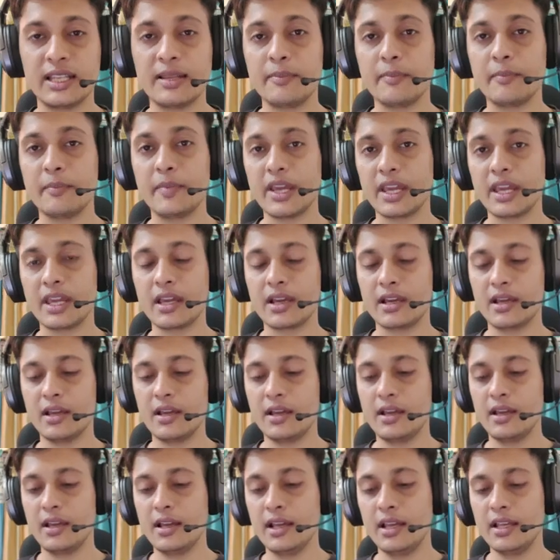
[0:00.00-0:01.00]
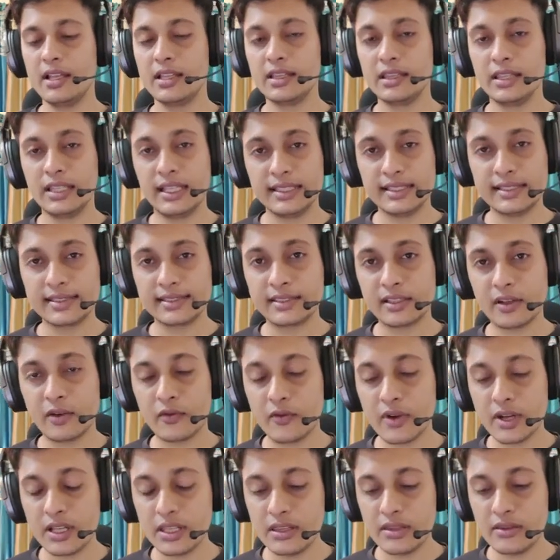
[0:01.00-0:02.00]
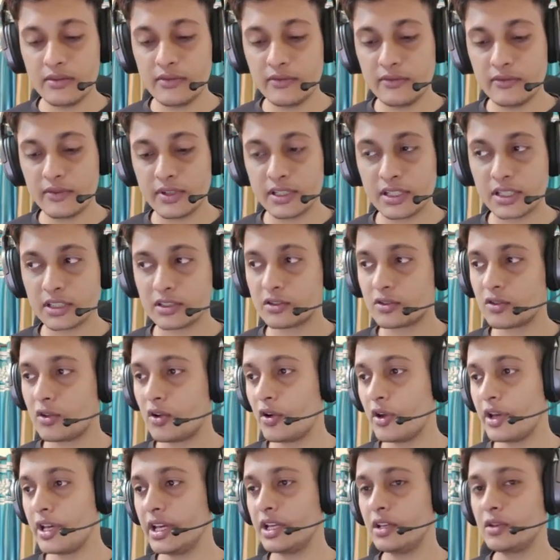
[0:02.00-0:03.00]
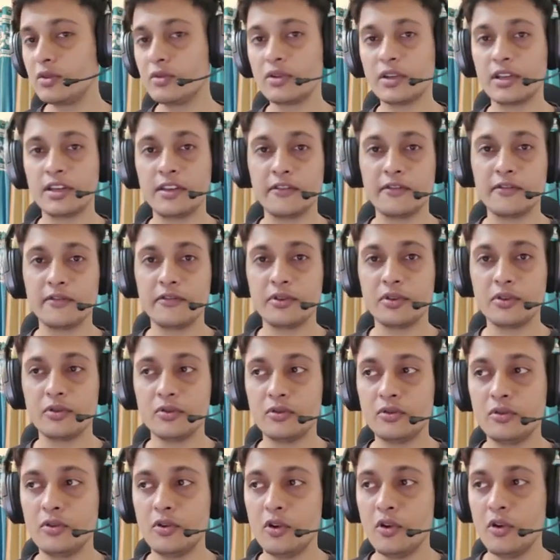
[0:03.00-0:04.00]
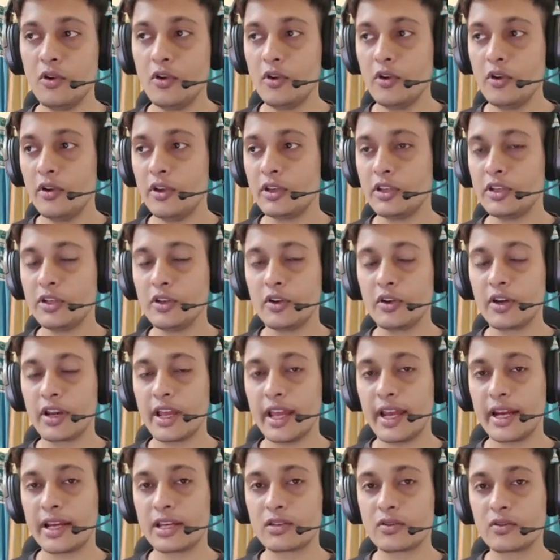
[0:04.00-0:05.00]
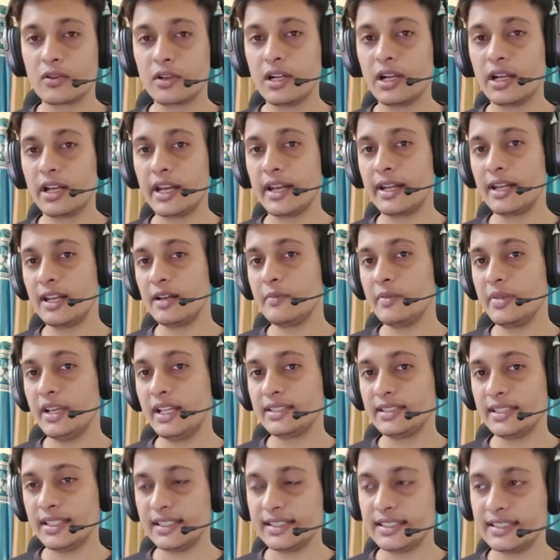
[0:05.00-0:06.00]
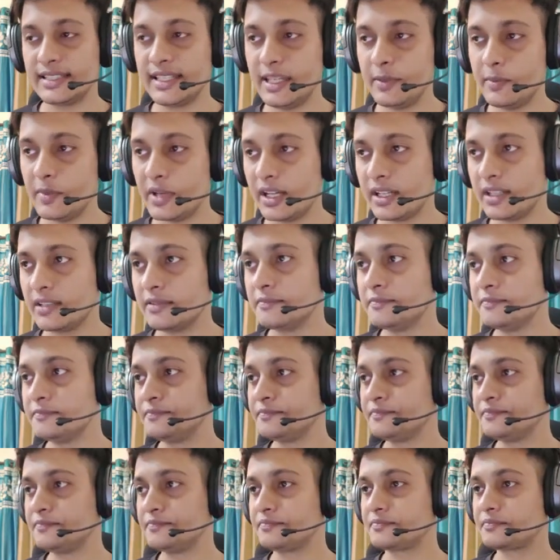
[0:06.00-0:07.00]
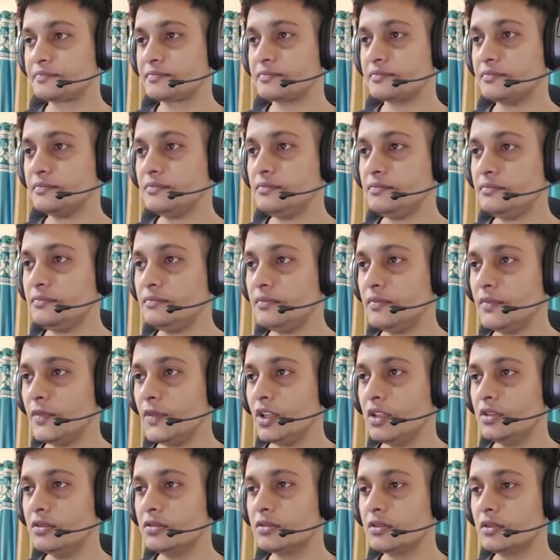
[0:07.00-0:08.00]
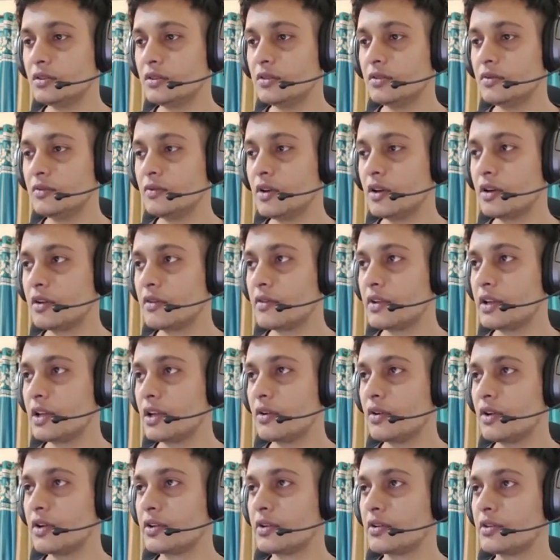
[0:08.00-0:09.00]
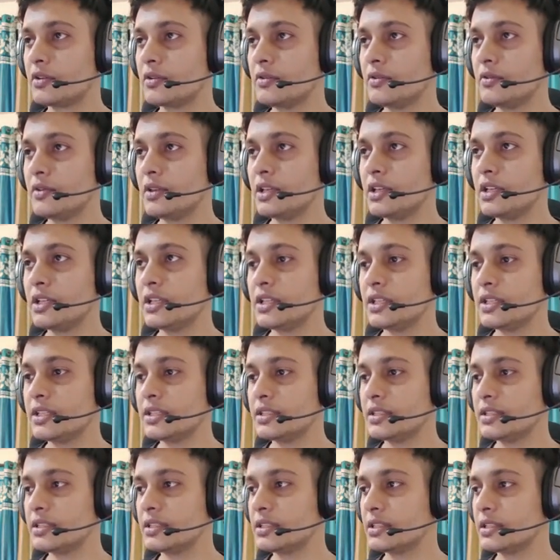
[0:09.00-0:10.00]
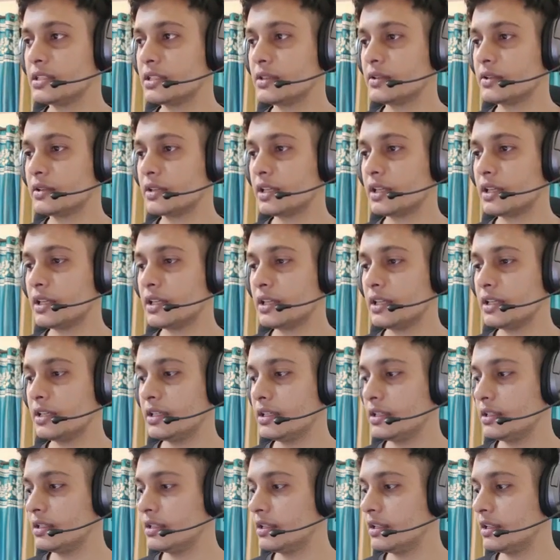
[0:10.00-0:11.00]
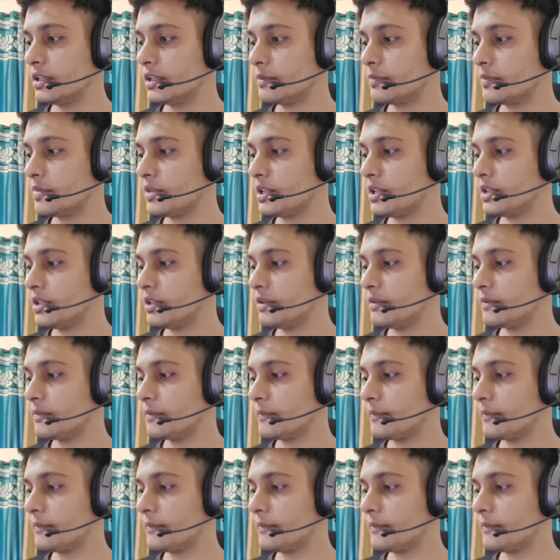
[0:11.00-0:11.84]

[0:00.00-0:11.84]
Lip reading: Alembic. This is the one which is going to give you your actual database schema. So what we are going to do here is, okay, let me